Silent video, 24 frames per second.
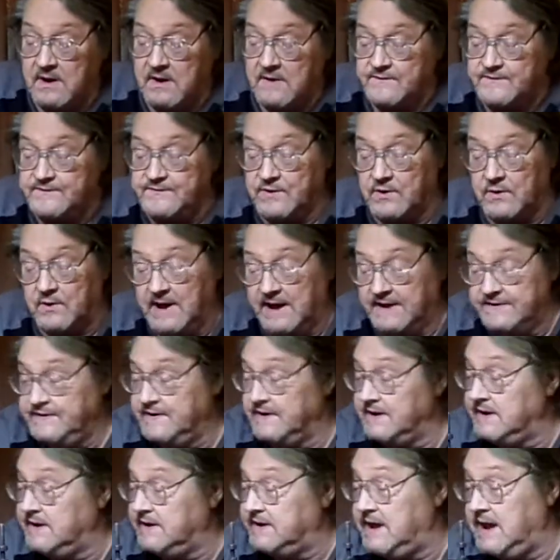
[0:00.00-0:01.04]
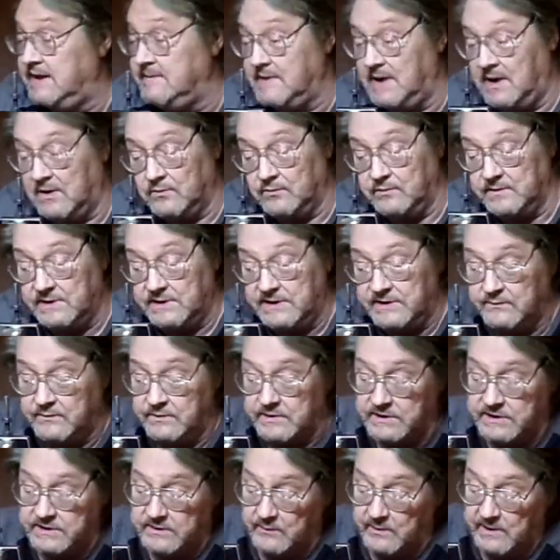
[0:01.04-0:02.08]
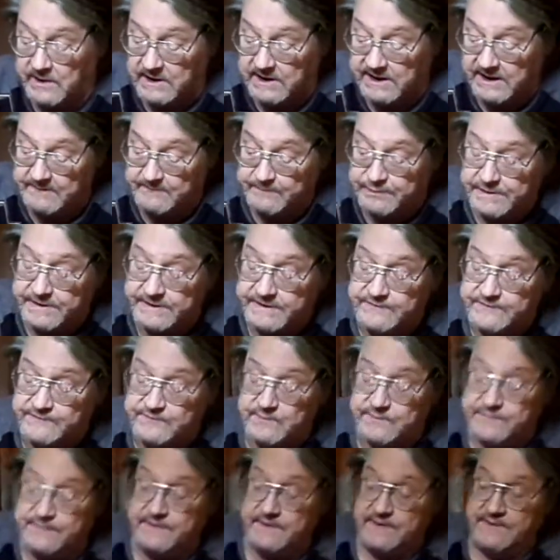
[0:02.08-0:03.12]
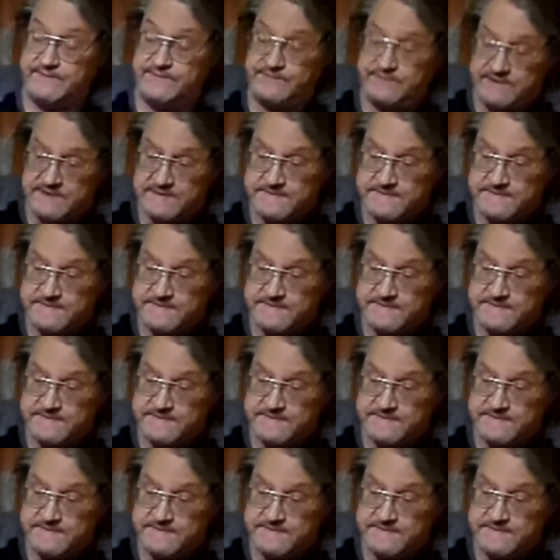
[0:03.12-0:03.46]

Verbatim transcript: So I think it came out really, really well. I'm pleased with this.